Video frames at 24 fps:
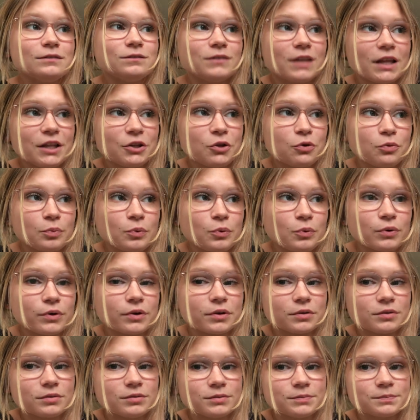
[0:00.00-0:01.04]
not no
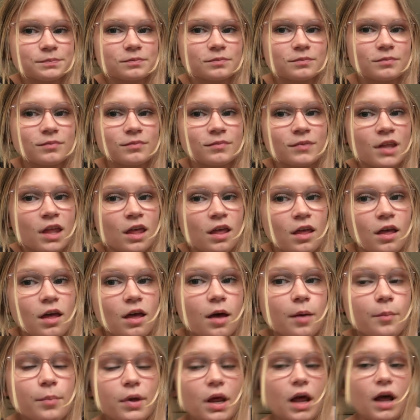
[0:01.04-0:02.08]
more.
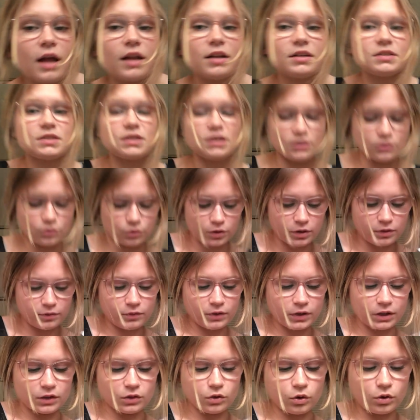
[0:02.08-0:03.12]
But honestly, it don't even
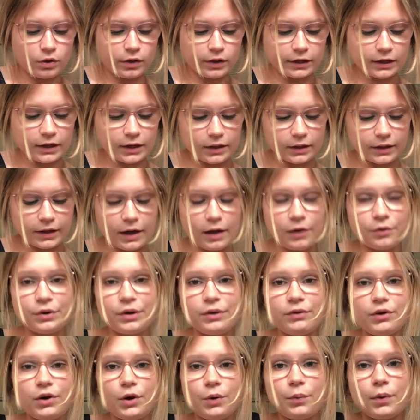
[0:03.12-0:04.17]
really look like it. Like, I don't
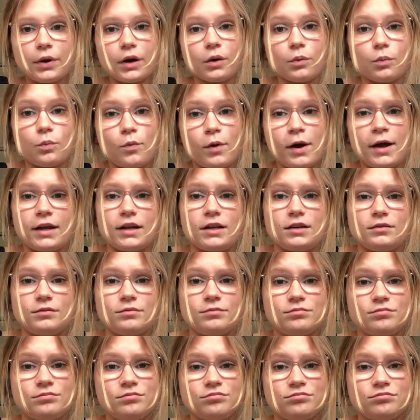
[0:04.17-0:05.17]
even know where it went.